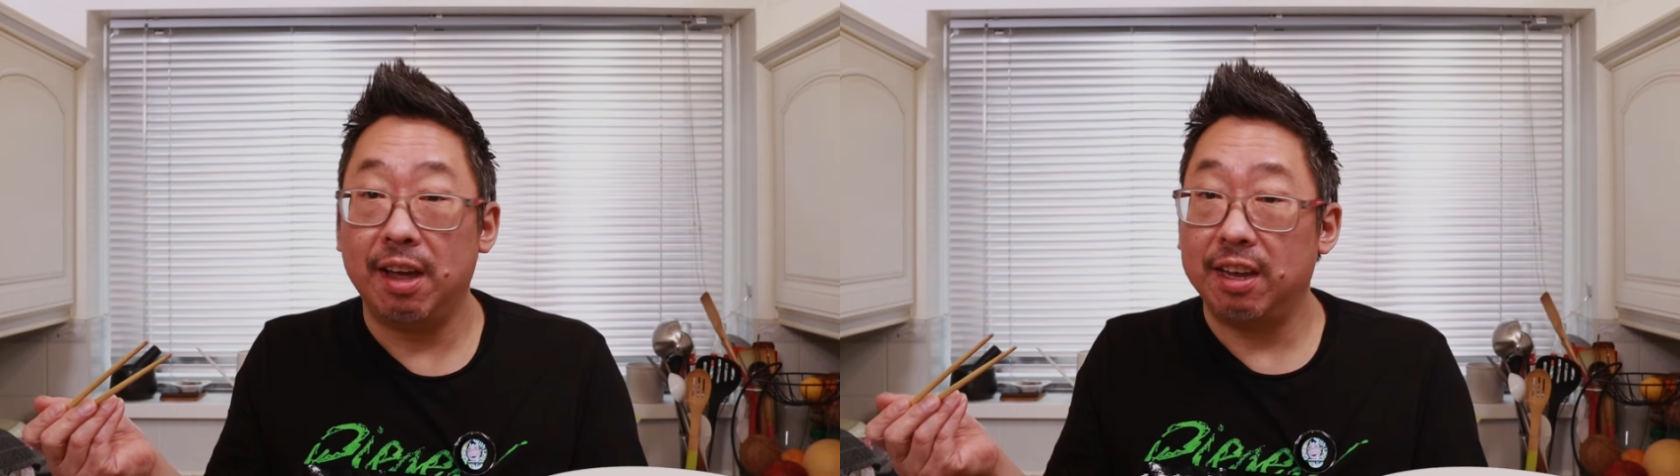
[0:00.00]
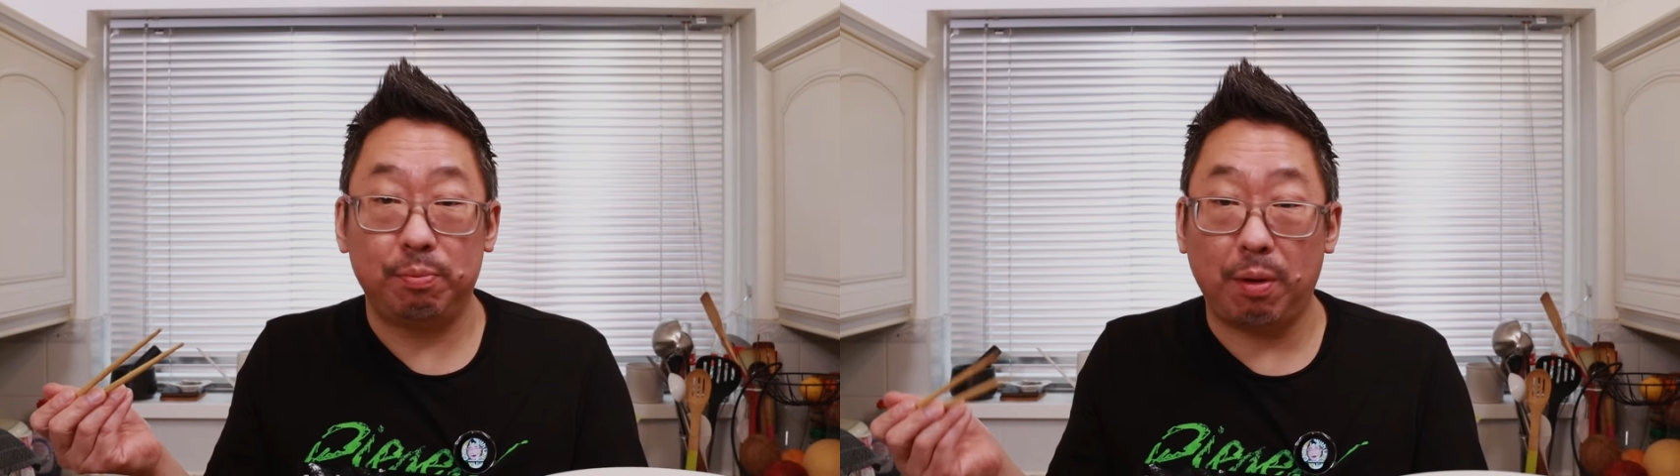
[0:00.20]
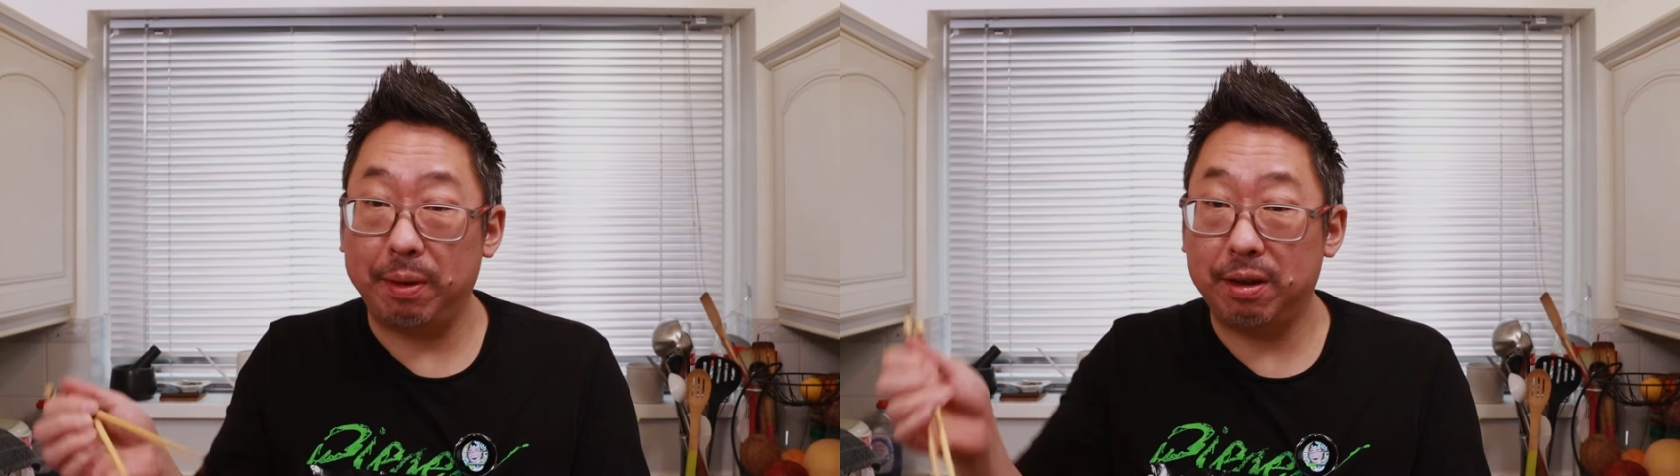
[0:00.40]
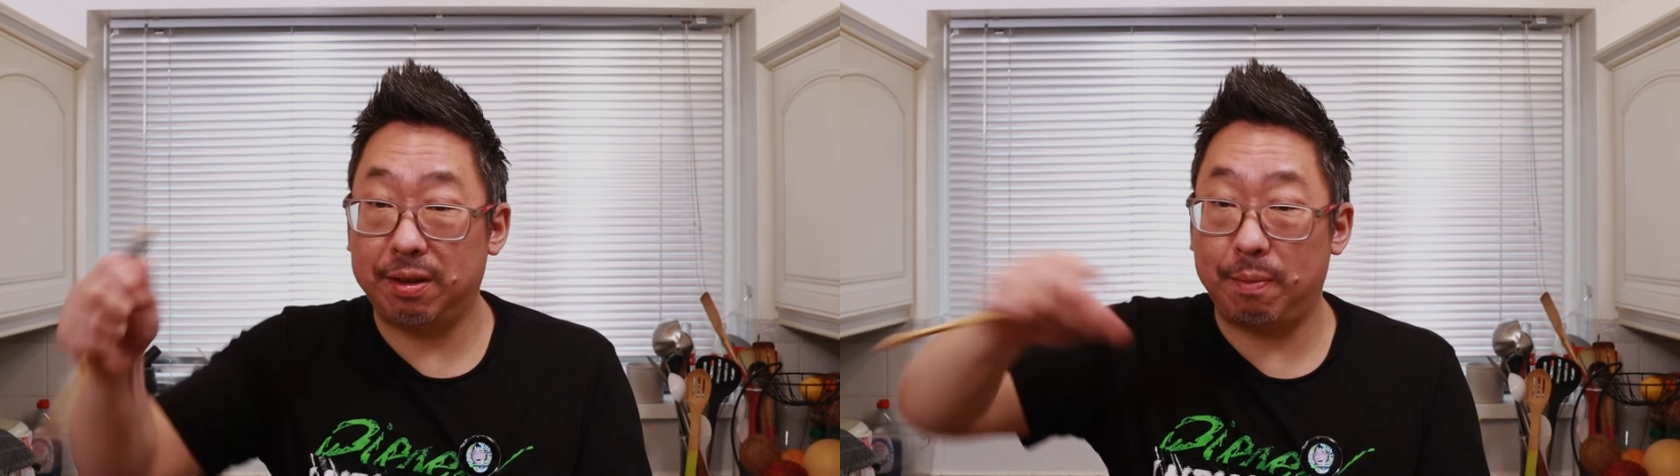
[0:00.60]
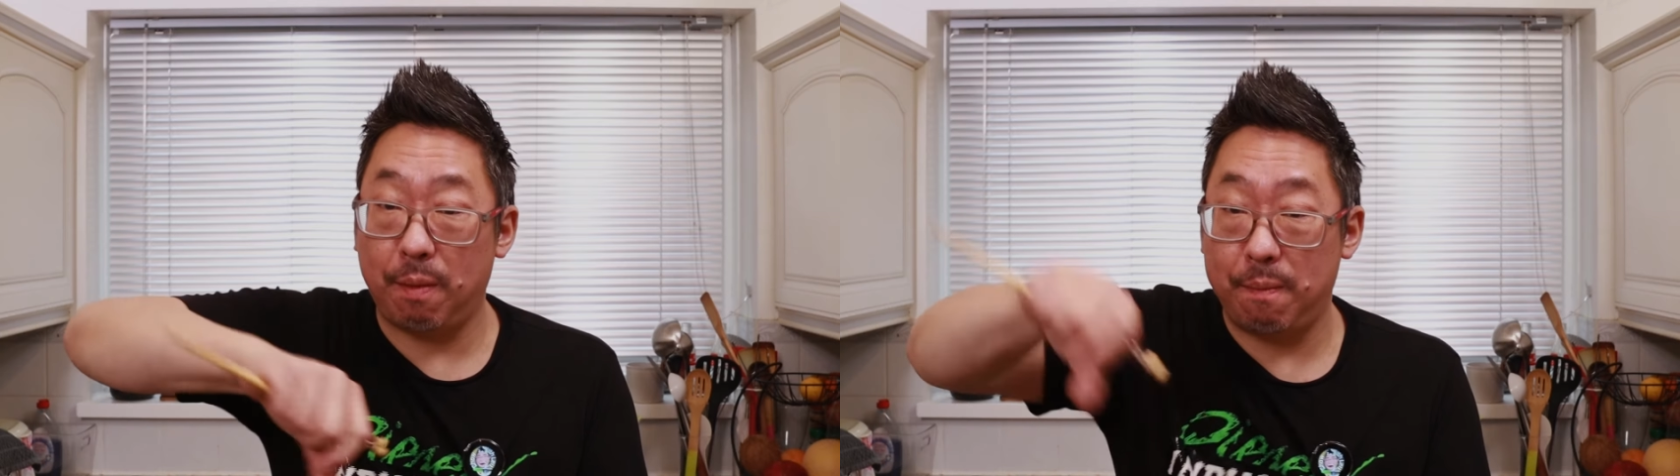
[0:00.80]
It's probably
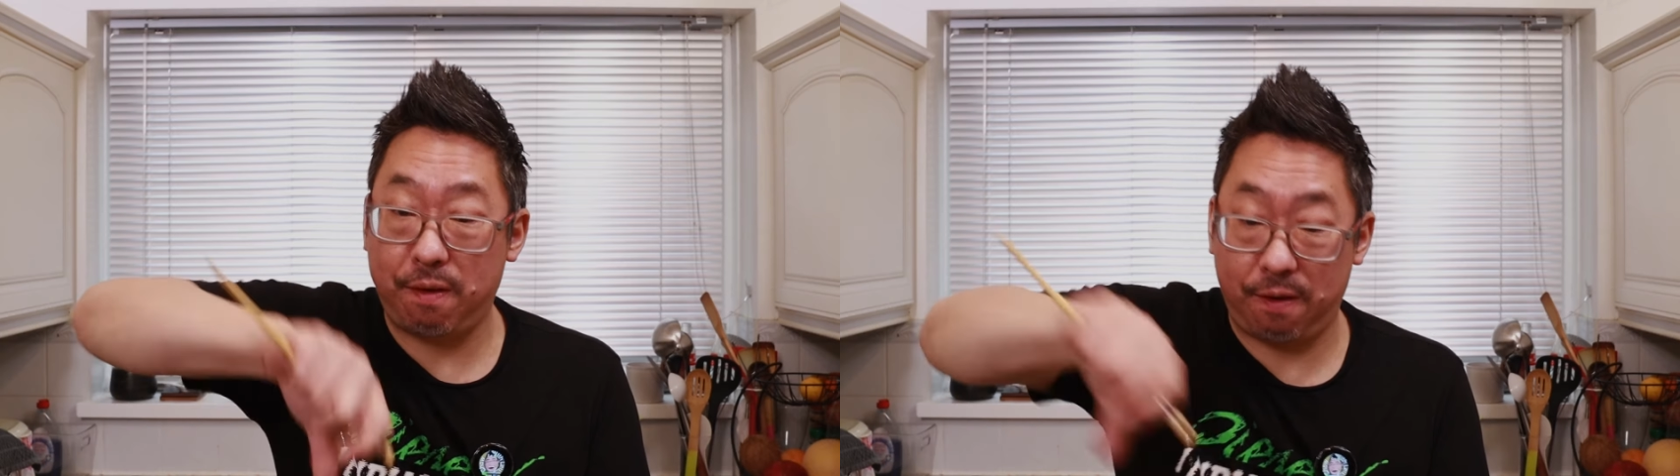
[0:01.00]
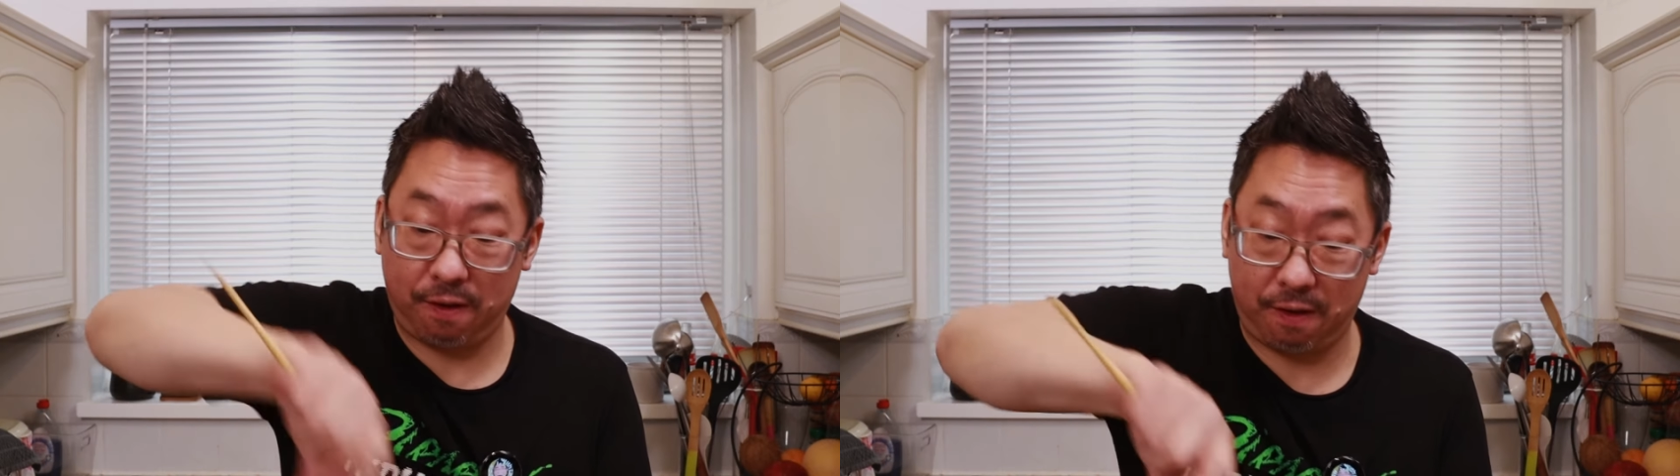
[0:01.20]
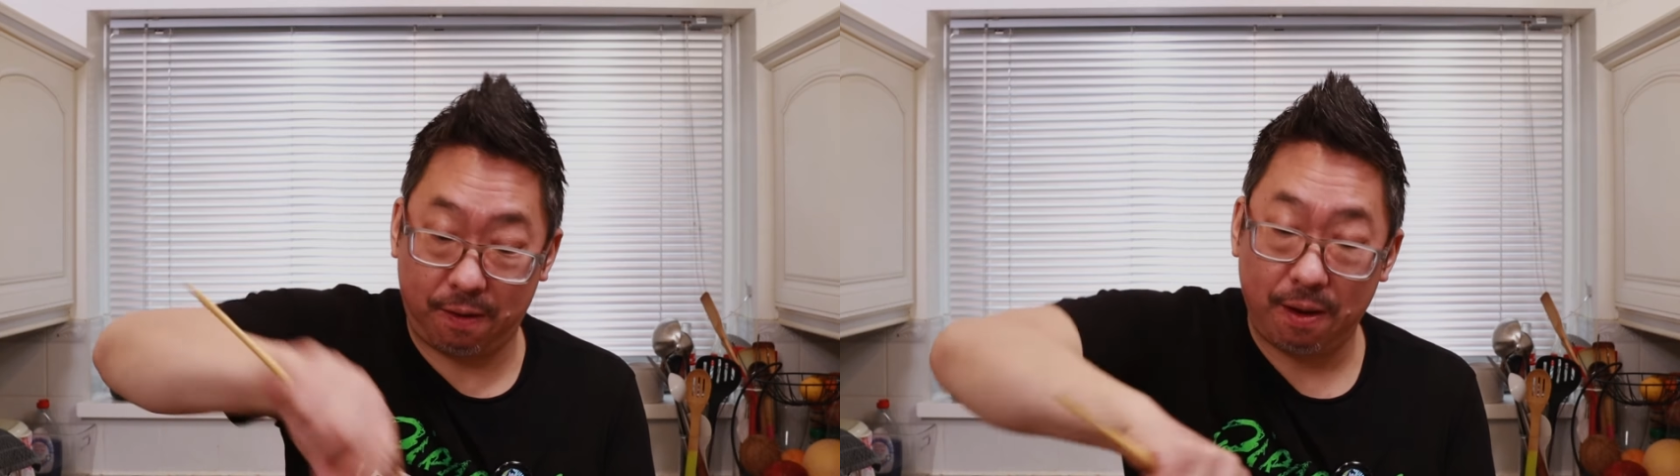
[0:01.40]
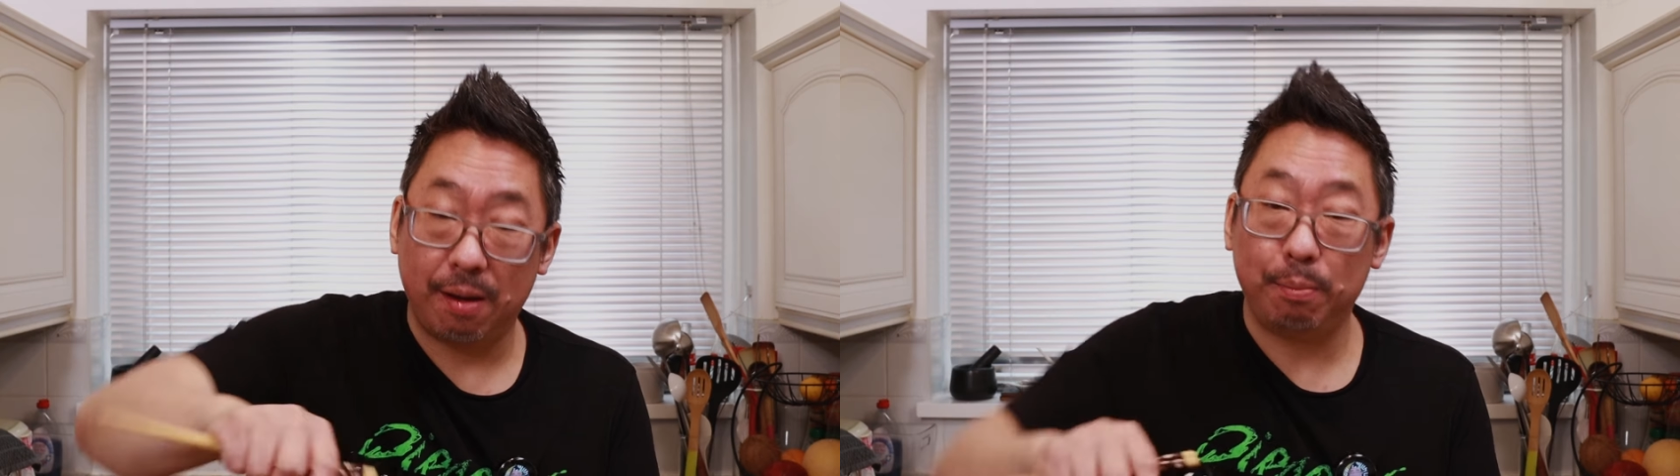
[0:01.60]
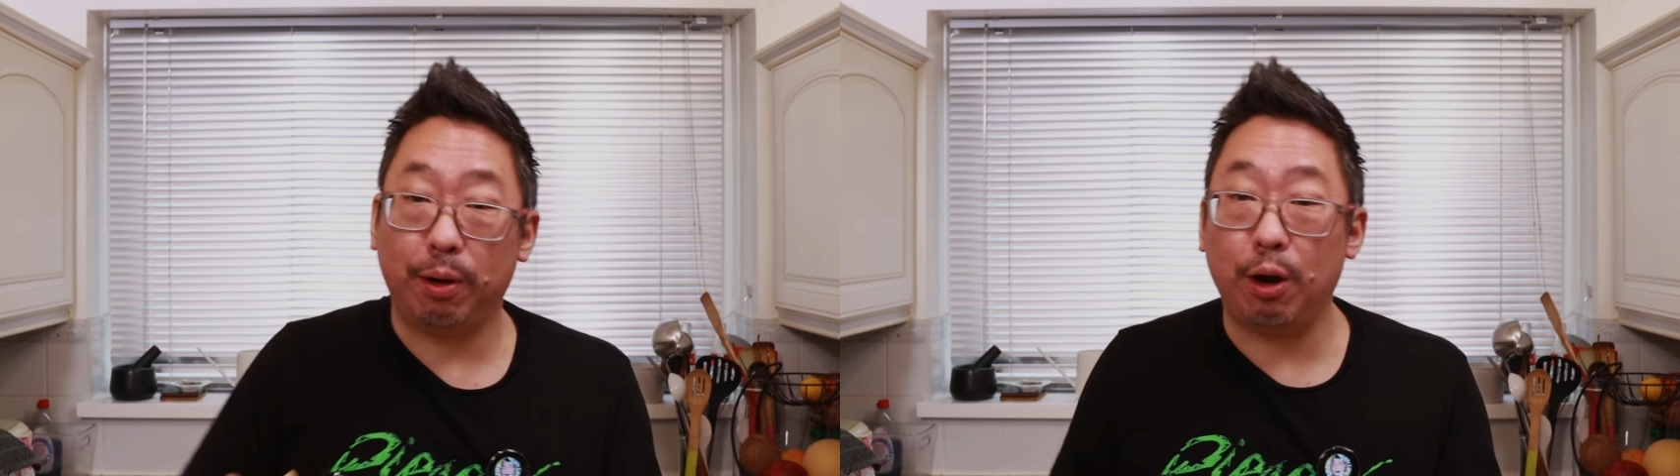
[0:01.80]
because they've gone put